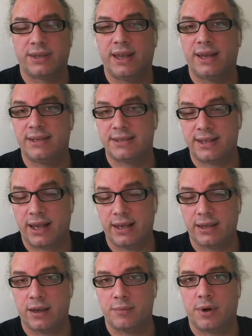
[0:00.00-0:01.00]
they
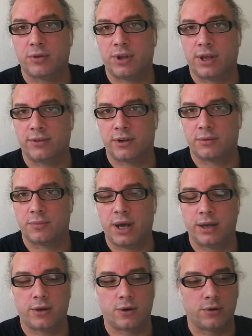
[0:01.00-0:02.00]
say about 100
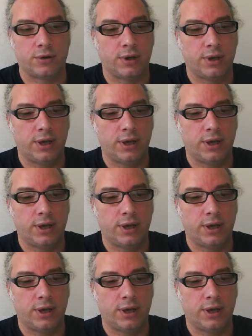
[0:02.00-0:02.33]
micron,